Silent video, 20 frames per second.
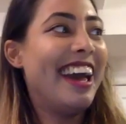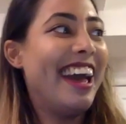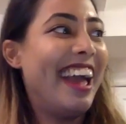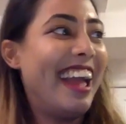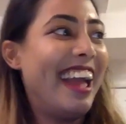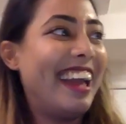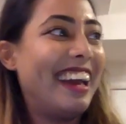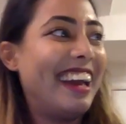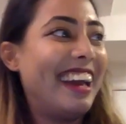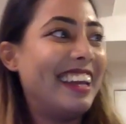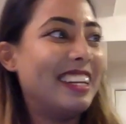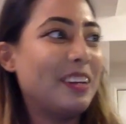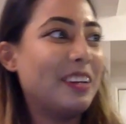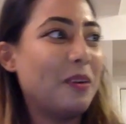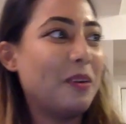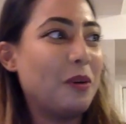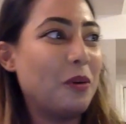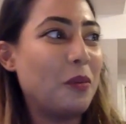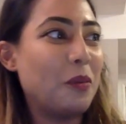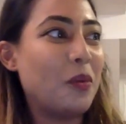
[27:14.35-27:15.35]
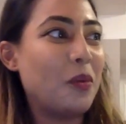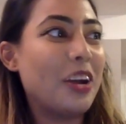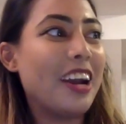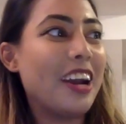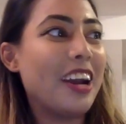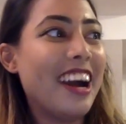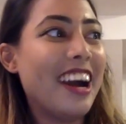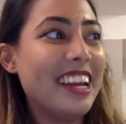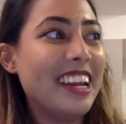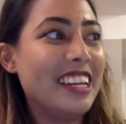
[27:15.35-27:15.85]
And what
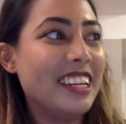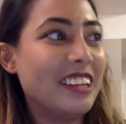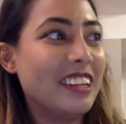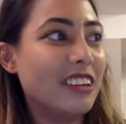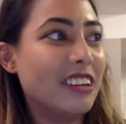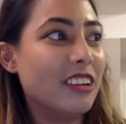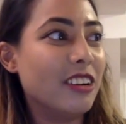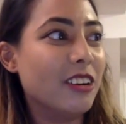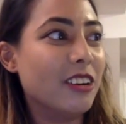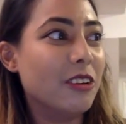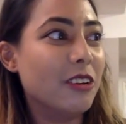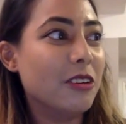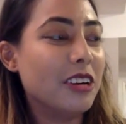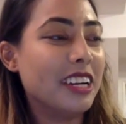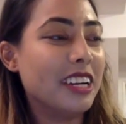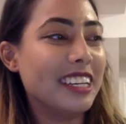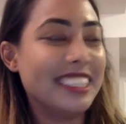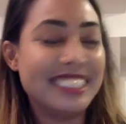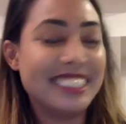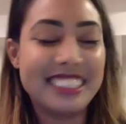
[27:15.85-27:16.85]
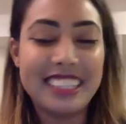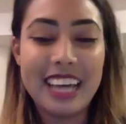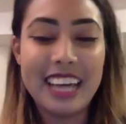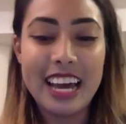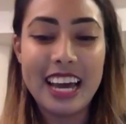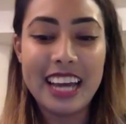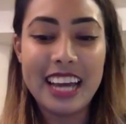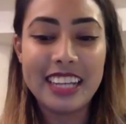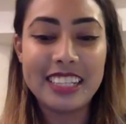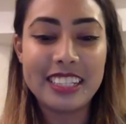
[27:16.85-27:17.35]
I didn't know is
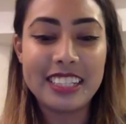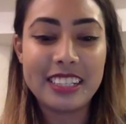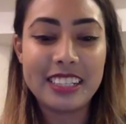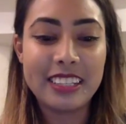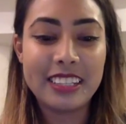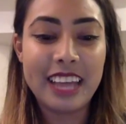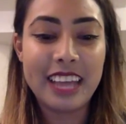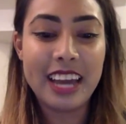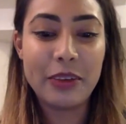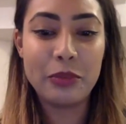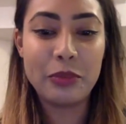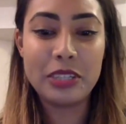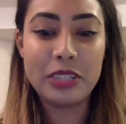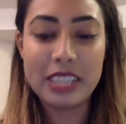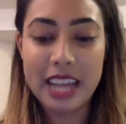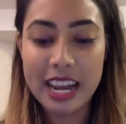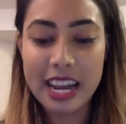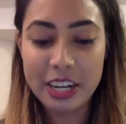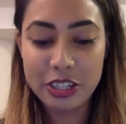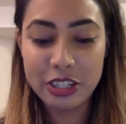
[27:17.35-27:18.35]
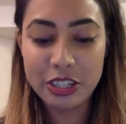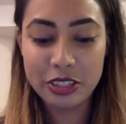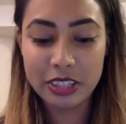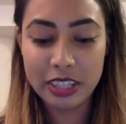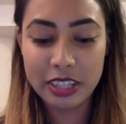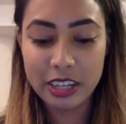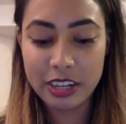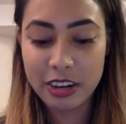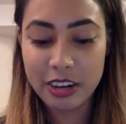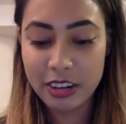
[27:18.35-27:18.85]
that that was actually
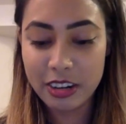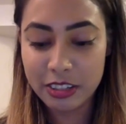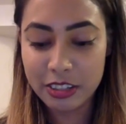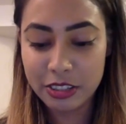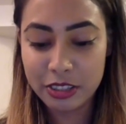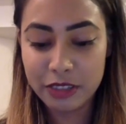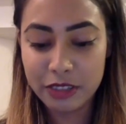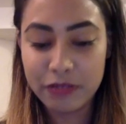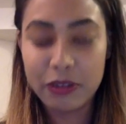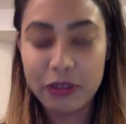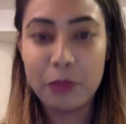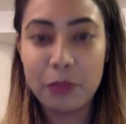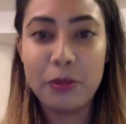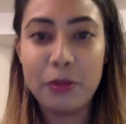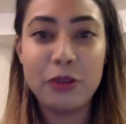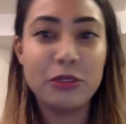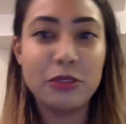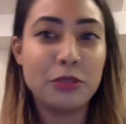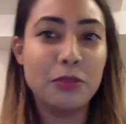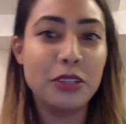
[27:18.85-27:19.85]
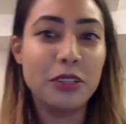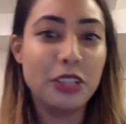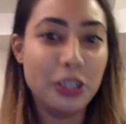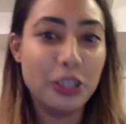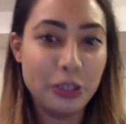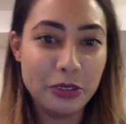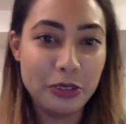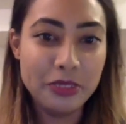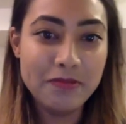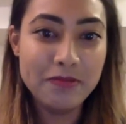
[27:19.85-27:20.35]
a concert for Post
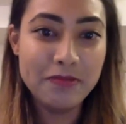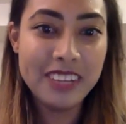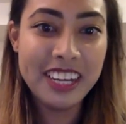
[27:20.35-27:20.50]
Malone